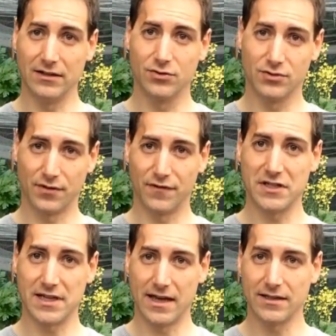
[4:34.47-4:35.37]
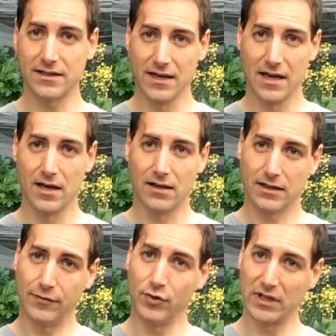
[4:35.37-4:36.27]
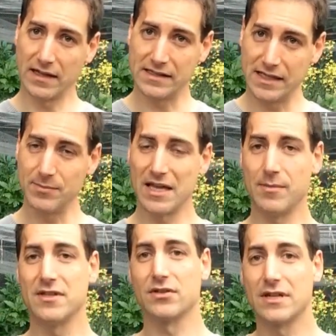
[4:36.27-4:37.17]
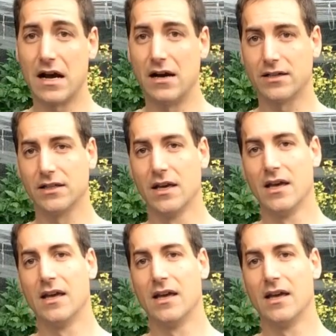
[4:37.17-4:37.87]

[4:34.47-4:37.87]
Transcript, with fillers: into the fish tank. If you can keep them in the dark,